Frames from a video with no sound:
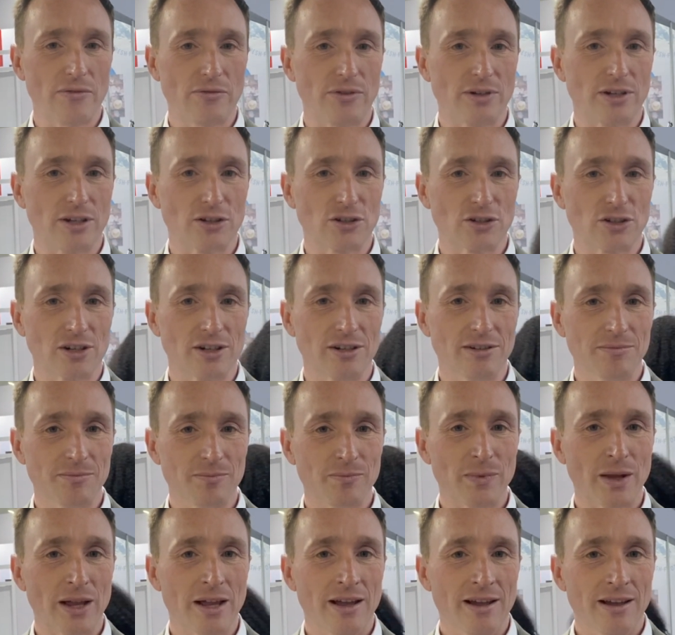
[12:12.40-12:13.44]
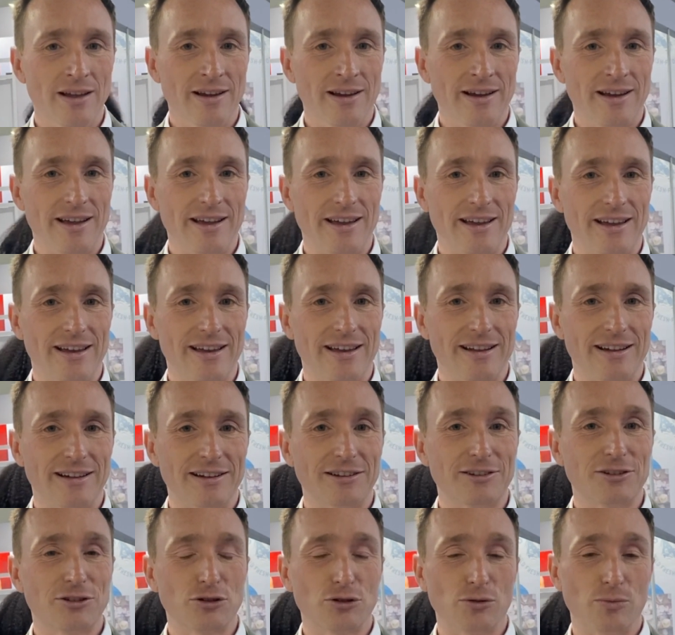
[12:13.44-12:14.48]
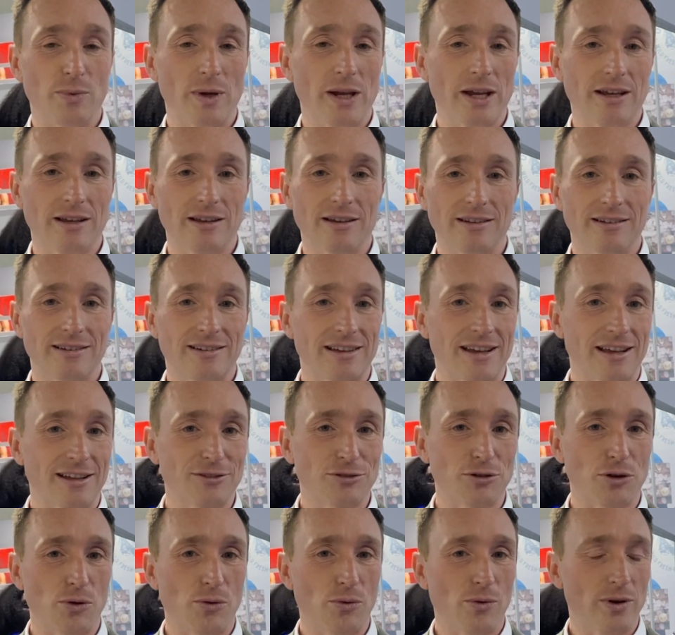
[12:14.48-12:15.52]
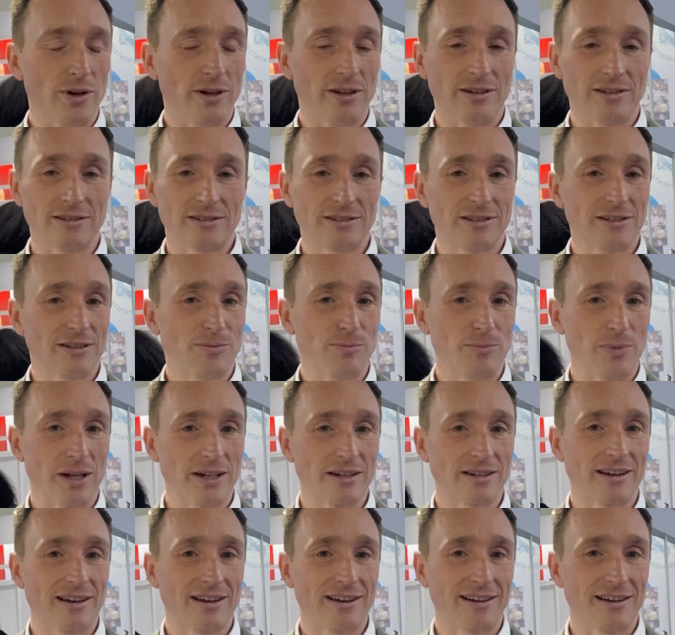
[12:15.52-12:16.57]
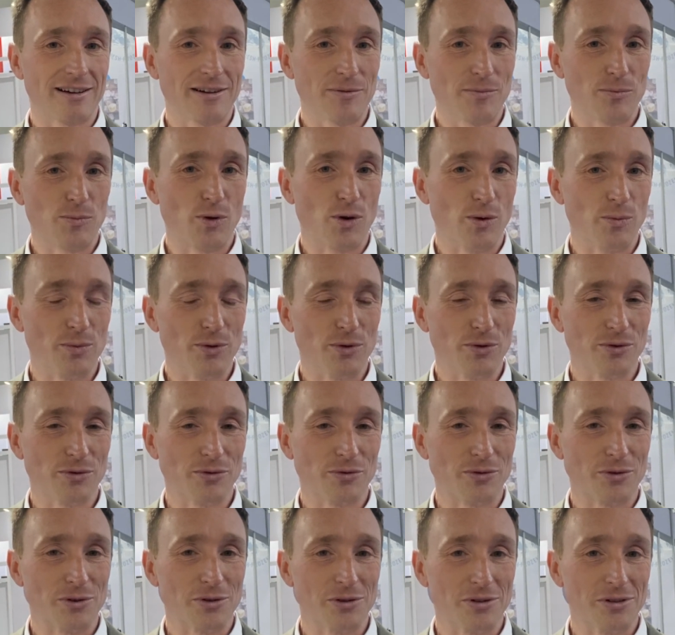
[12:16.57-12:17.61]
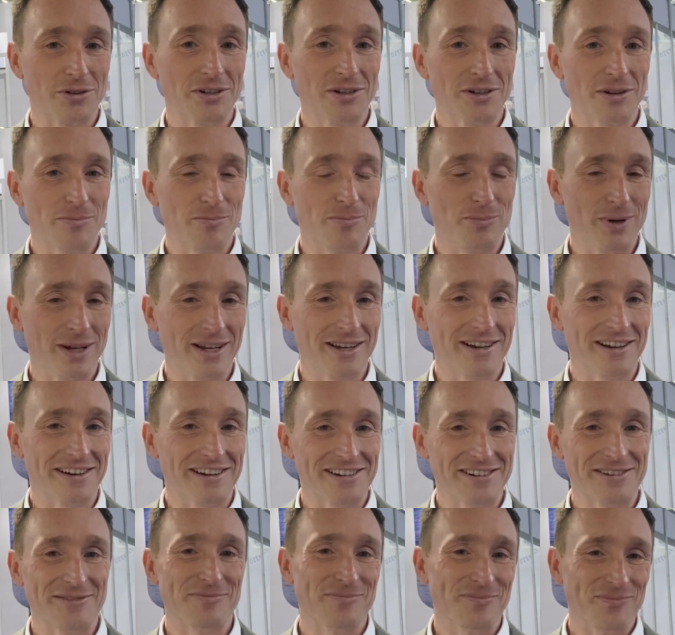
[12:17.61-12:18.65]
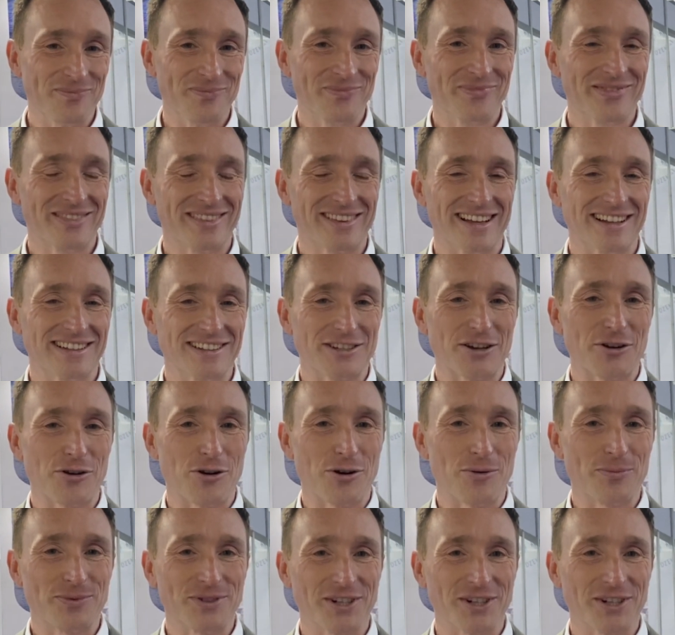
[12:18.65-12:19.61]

edition and to make it, as always, better, more beautiful, bigger. That's all.